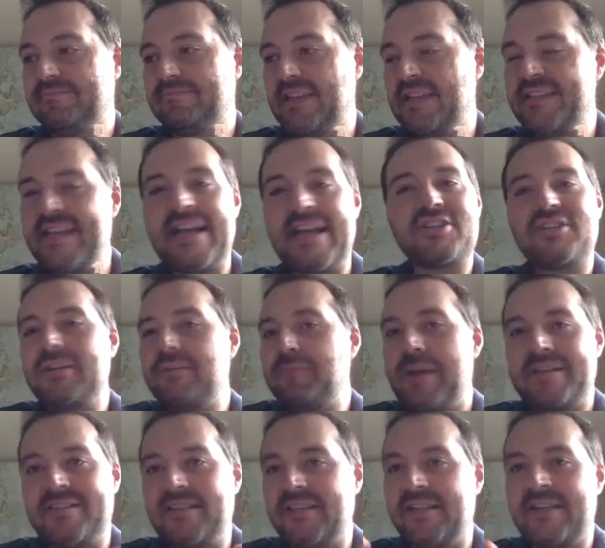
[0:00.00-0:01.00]
it's actually
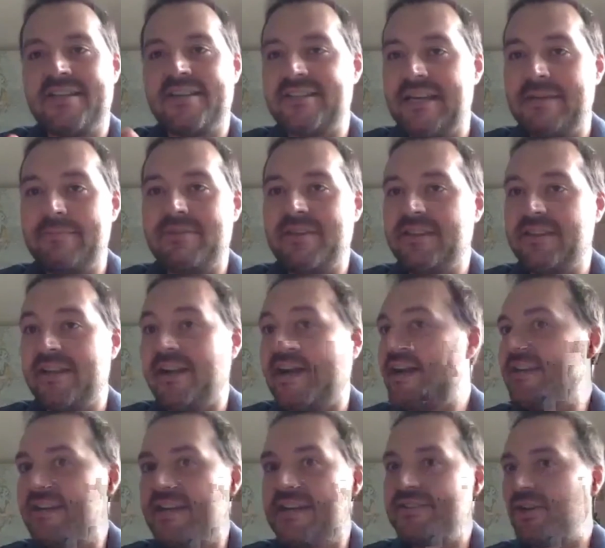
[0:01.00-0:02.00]
basically the same thing that I
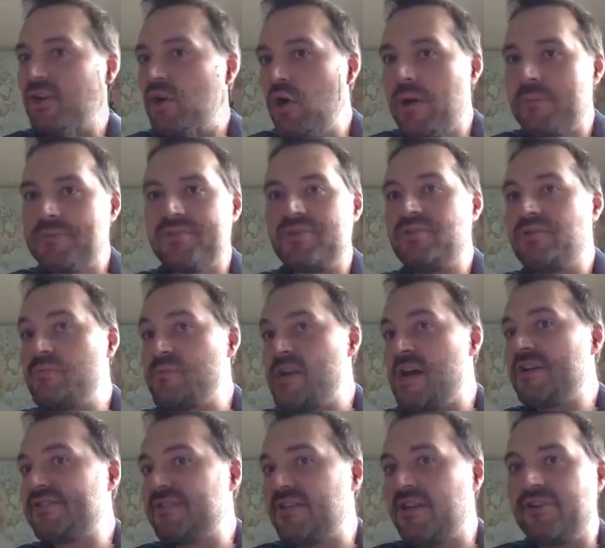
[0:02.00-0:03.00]
did as a co-op student when I
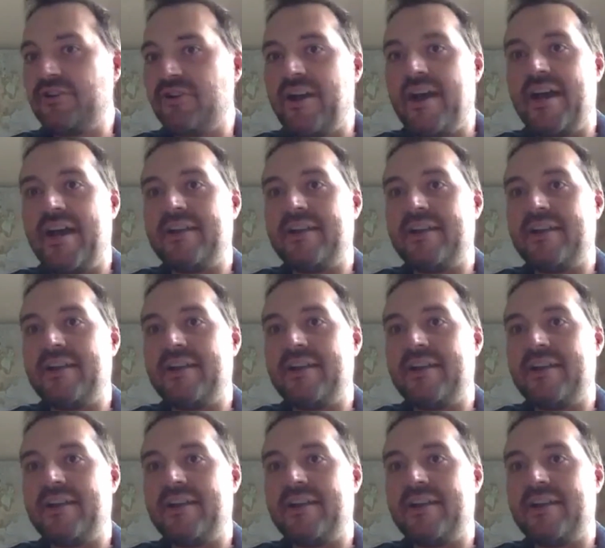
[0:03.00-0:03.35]
was an undergrad.